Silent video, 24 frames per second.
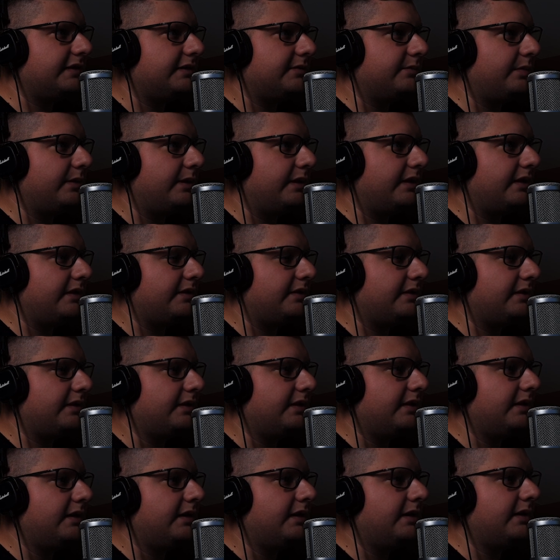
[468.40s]
bear,
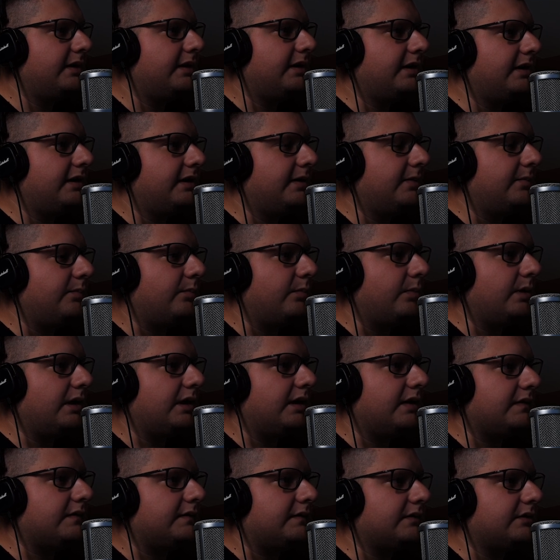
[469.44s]

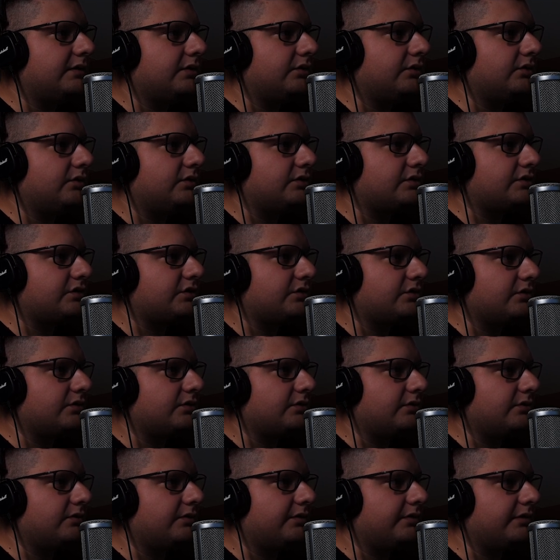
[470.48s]
but
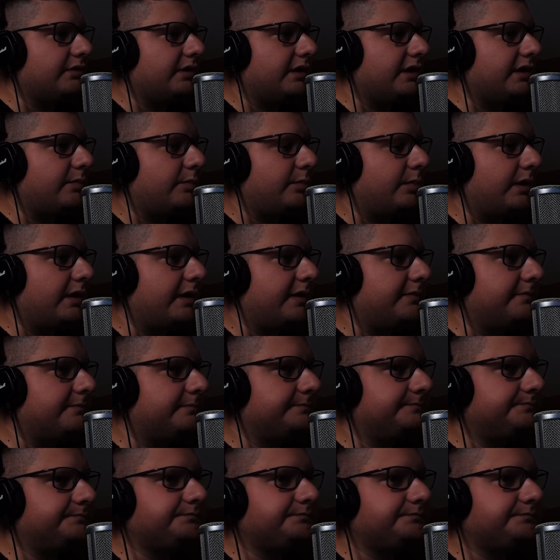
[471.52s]
also on the airplane.